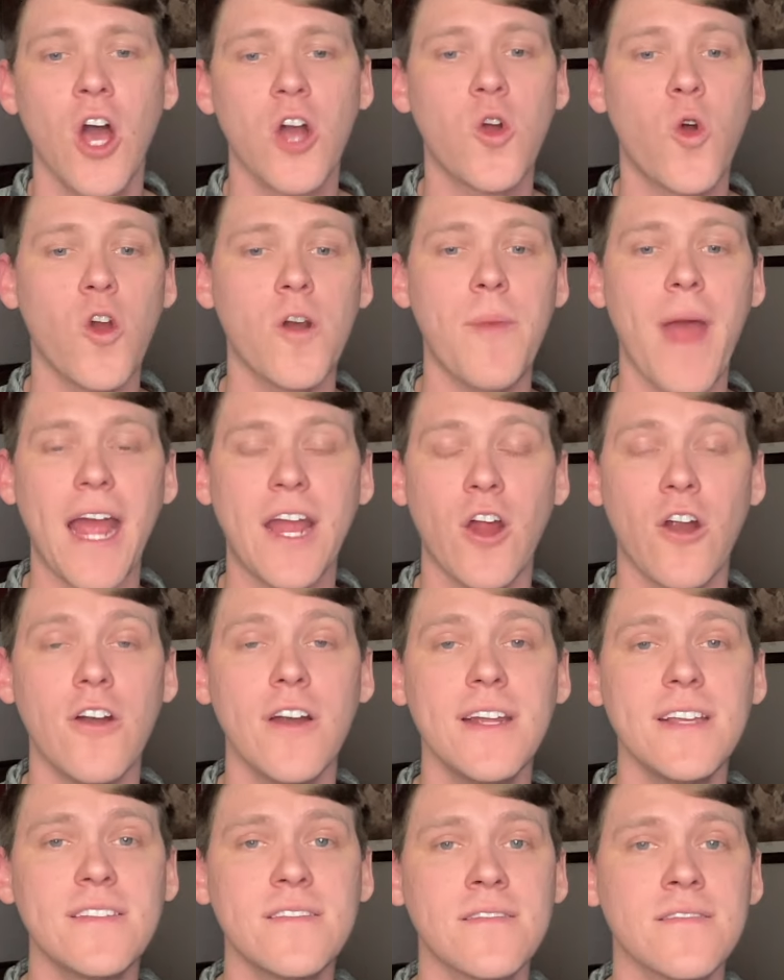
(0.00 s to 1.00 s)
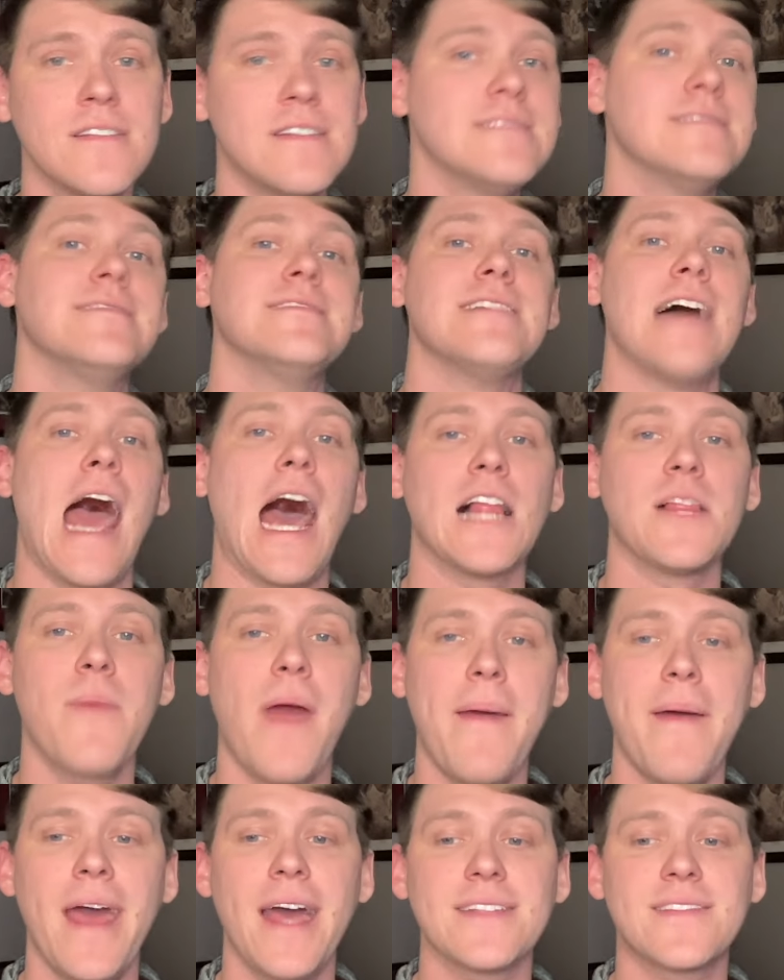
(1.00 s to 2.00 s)
Quarterback hurries,
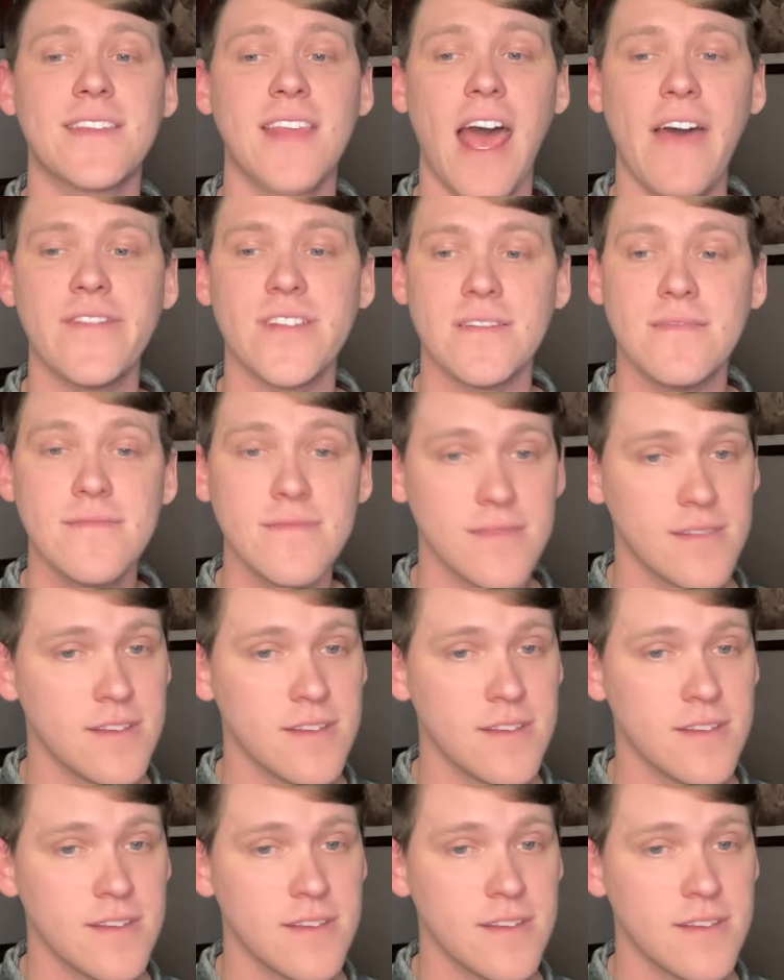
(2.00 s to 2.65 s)
Alabama had seven.